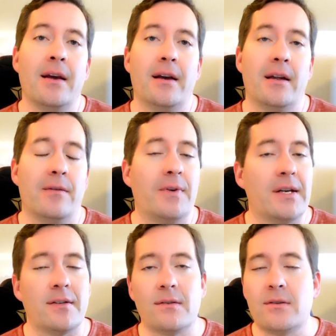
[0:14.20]
It
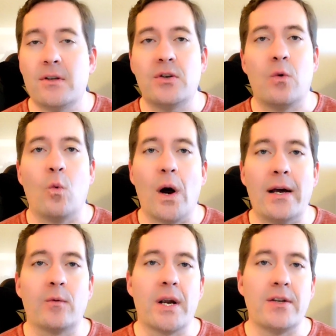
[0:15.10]
affects such a
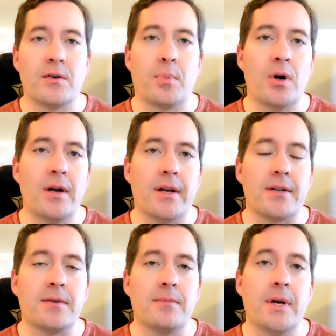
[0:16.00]
wide range of
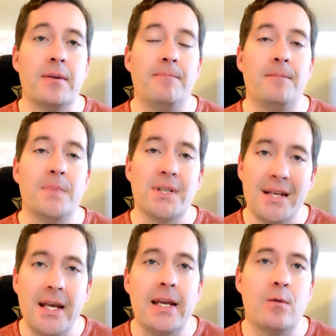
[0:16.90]
products. But
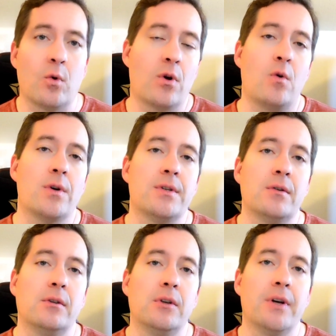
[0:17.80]
today, we're going to
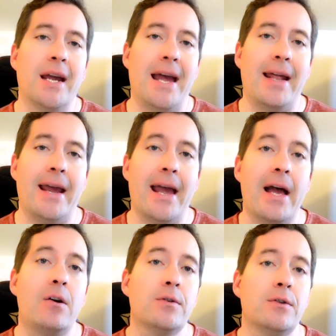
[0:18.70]
look at
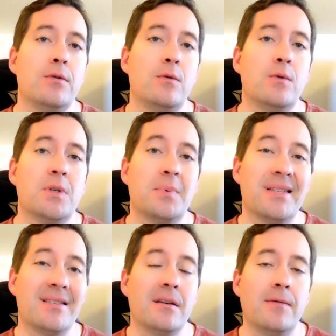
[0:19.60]
how to
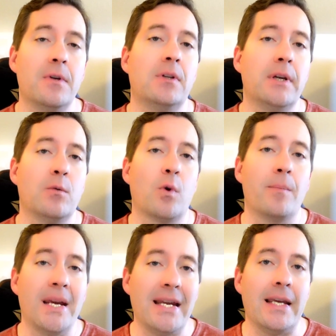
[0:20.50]
specifically
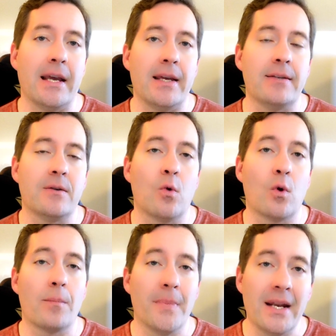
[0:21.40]
remediate
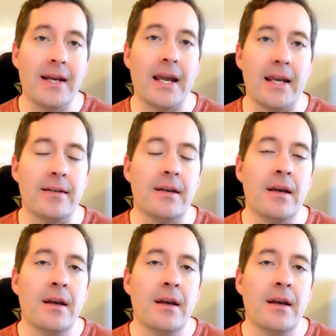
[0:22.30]
or mitigate